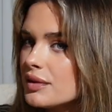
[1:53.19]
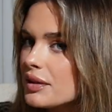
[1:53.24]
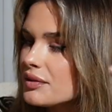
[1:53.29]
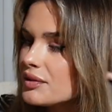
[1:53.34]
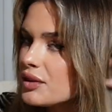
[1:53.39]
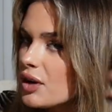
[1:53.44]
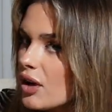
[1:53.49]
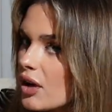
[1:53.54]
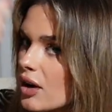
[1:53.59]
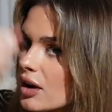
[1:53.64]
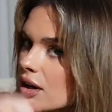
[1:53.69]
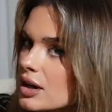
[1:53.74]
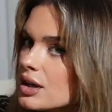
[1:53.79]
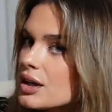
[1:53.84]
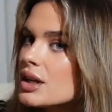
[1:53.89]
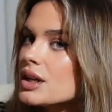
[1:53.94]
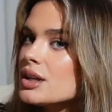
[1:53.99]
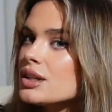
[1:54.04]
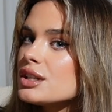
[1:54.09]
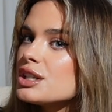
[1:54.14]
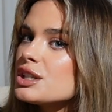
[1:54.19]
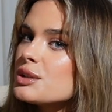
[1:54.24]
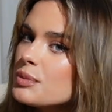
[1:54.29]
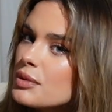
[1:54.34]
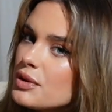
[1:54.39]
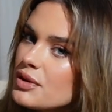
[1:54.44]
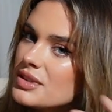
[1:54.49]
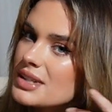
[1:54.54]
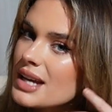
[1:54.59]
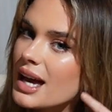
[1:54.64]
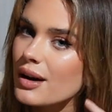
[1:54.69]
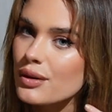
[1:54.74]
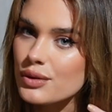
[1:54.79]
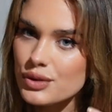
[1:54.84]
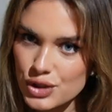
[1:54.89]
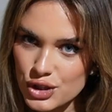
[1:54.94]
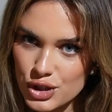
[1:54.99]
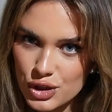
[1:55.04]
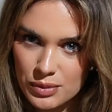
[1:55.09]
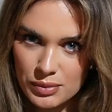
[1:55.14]
I've not smoothed it
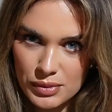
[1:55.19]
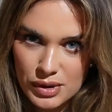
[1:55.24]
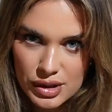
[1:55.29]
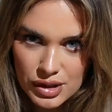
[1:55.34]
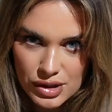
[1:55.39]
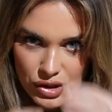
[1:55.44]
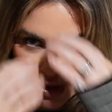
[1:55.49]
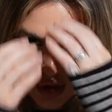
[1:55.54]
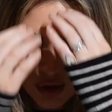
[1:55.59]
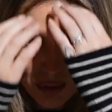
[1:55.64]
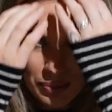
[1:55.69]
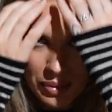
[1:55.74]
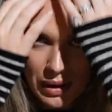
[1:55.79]
out too much,